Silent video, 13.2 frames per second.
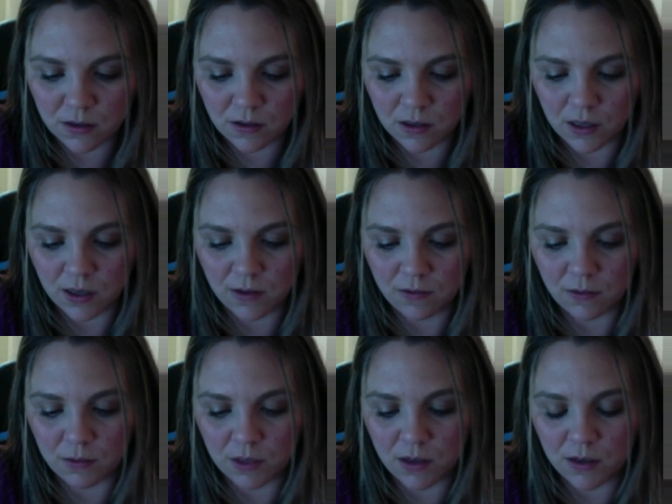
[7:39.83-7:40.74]
okay,
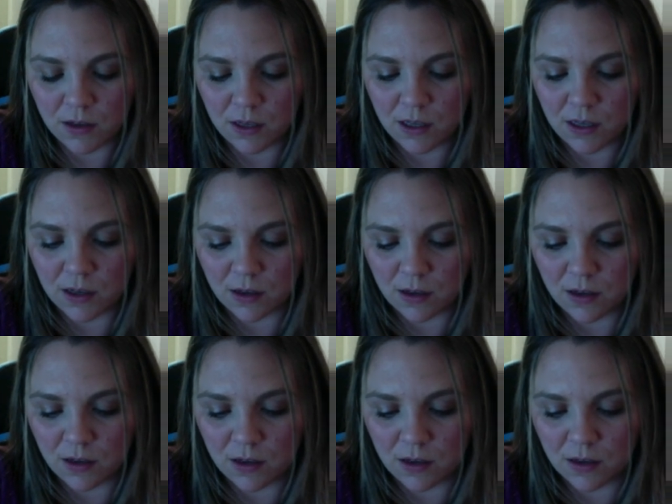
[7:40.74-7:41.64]
from here to here.
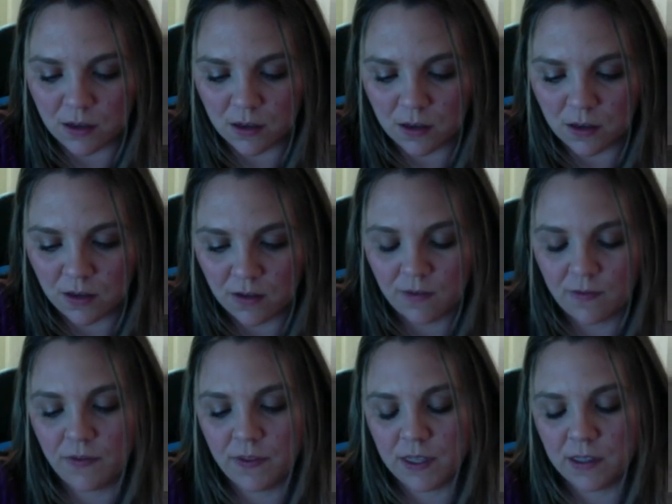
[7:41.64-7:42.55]

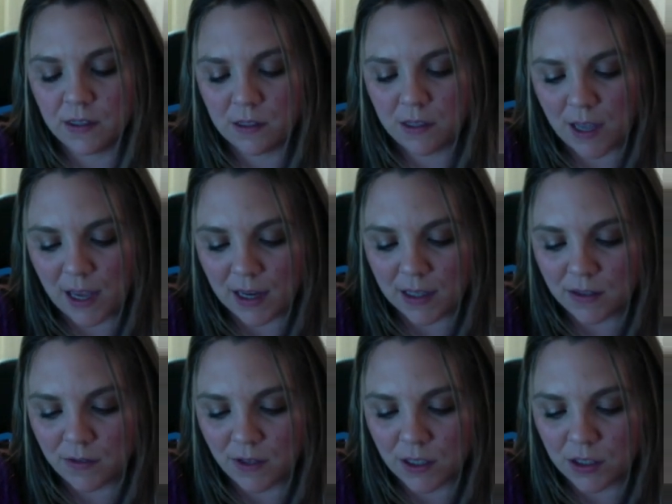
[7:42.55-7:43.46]
This is the
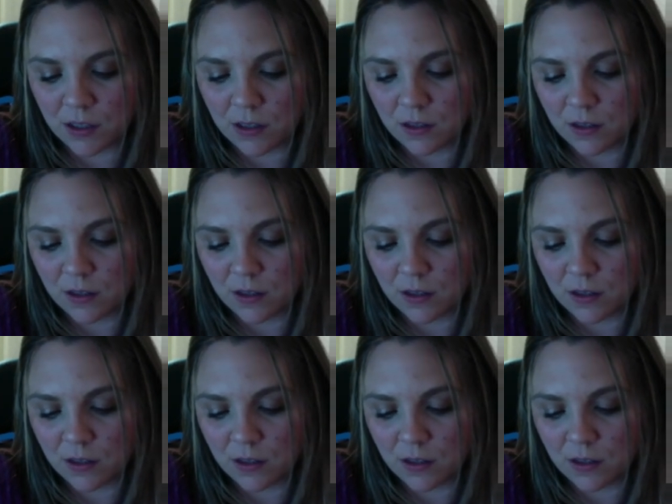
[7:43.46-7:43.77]
activation